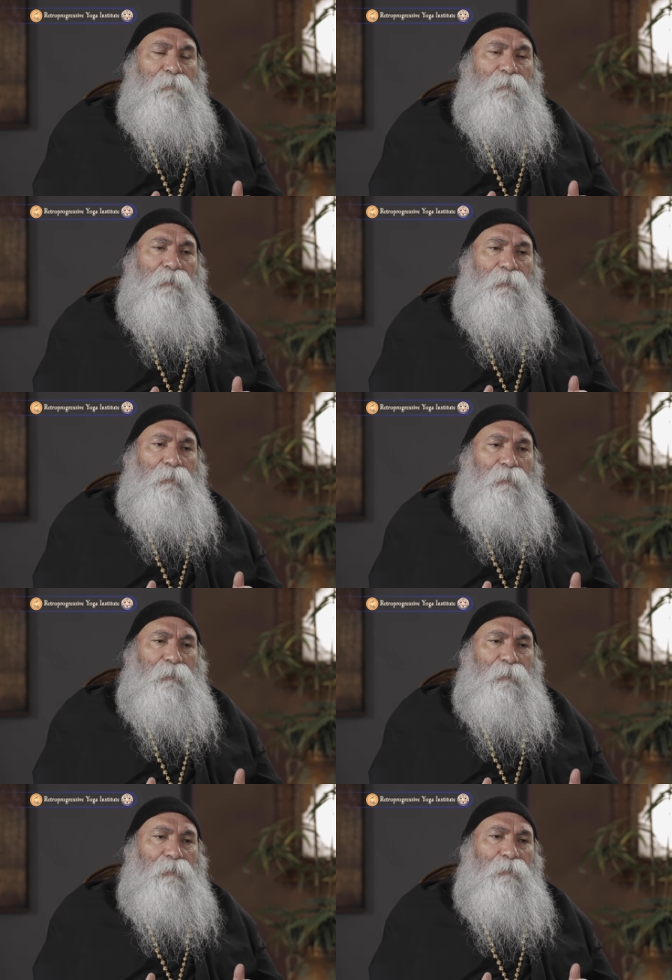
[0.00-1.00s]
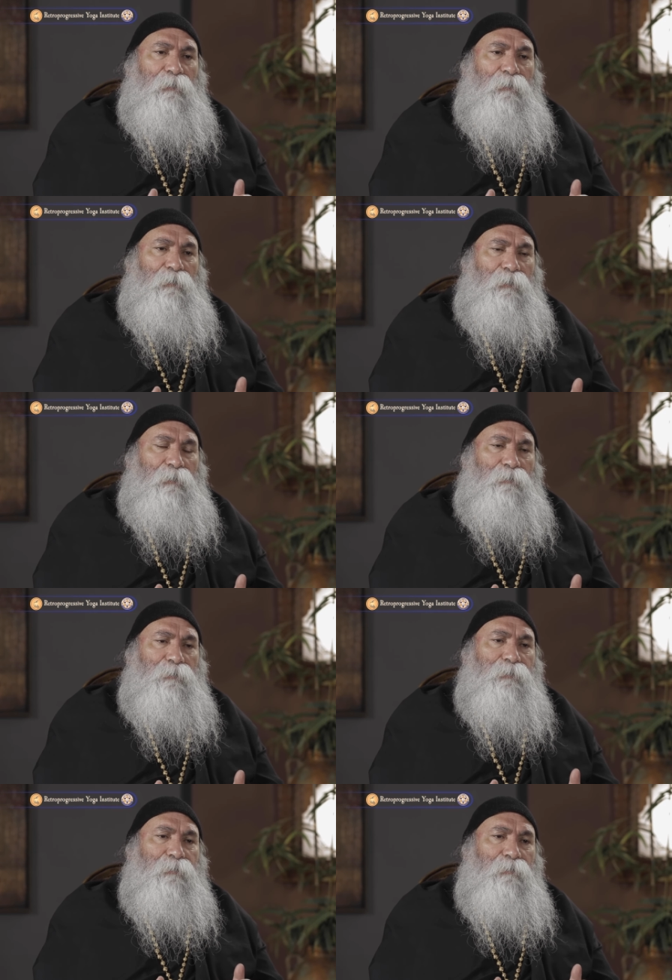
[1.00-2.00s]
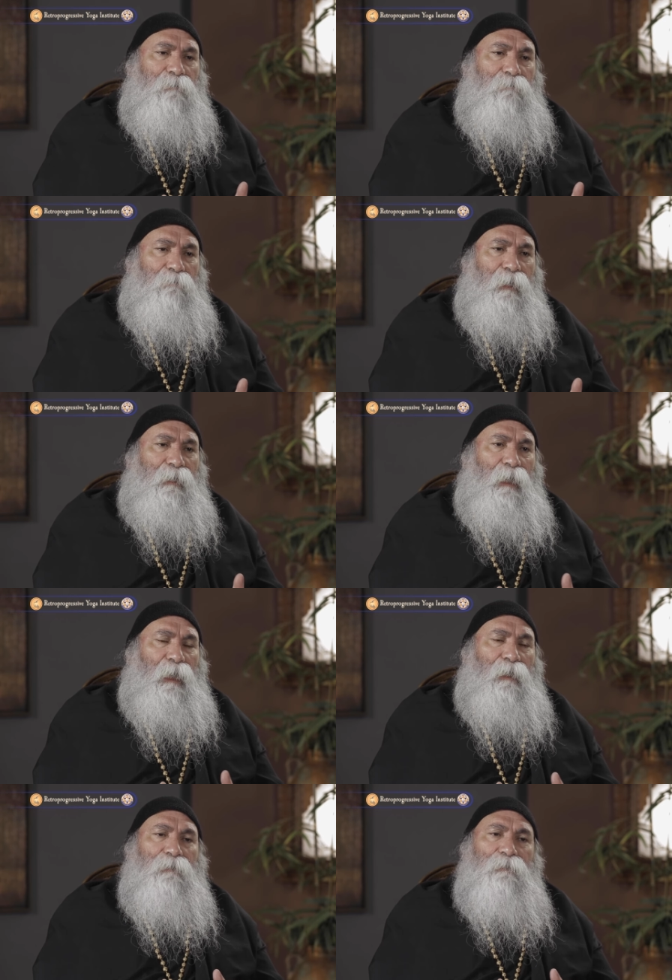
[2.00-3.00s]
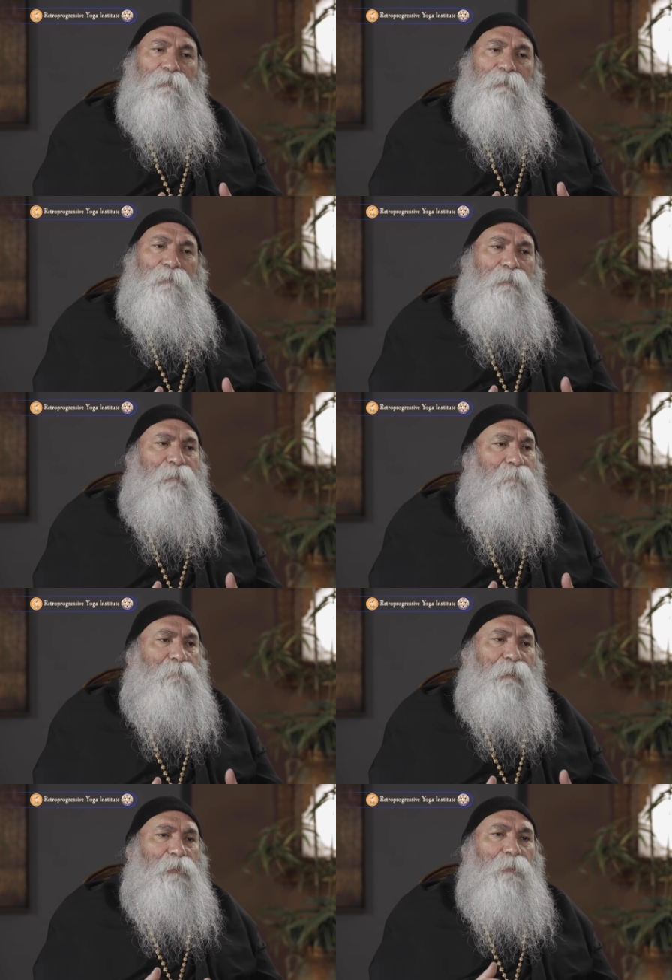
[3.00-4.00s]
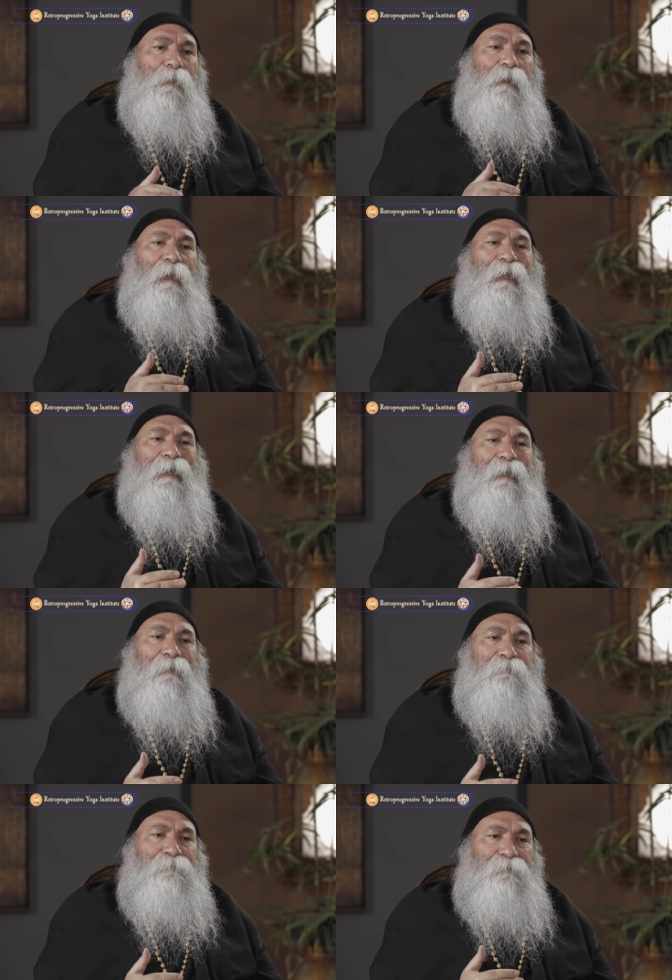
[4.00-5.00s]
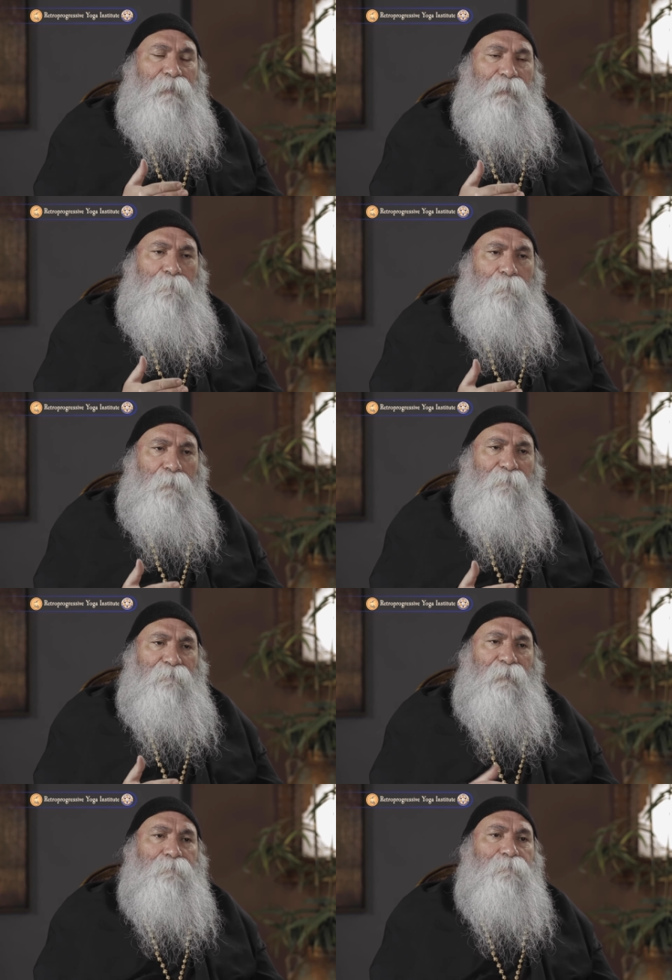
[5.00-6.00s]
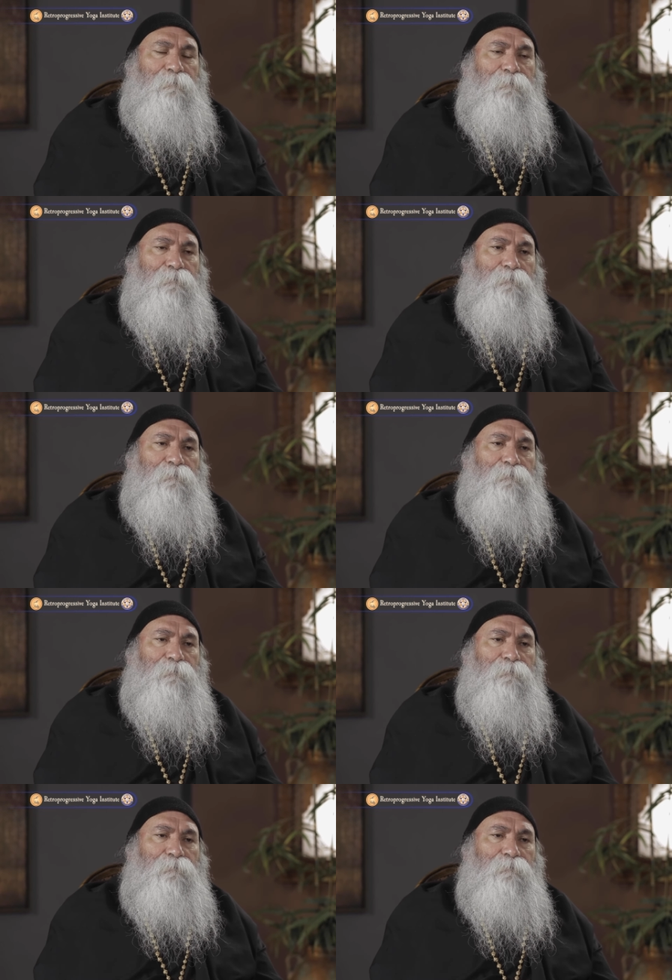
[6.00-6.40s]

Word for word: that ego, illusion, maya doesn't mean you have a problem.